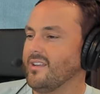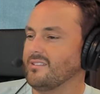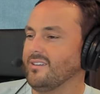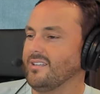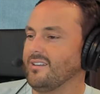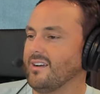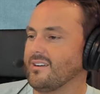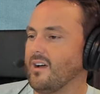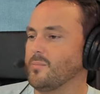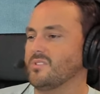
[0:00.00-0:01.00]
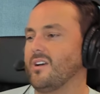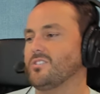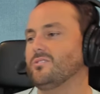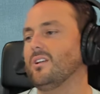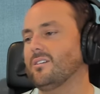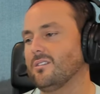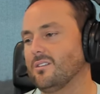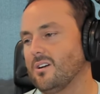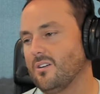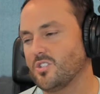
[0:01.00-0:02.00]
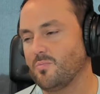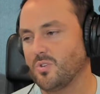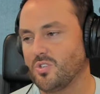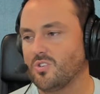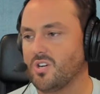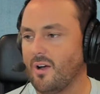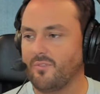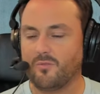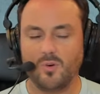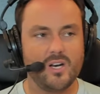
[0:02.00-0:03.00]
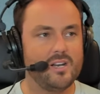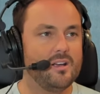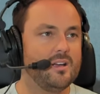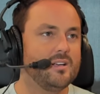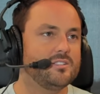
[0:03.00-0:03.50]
That's linkedin.com/lockedoncollege to post your job for free.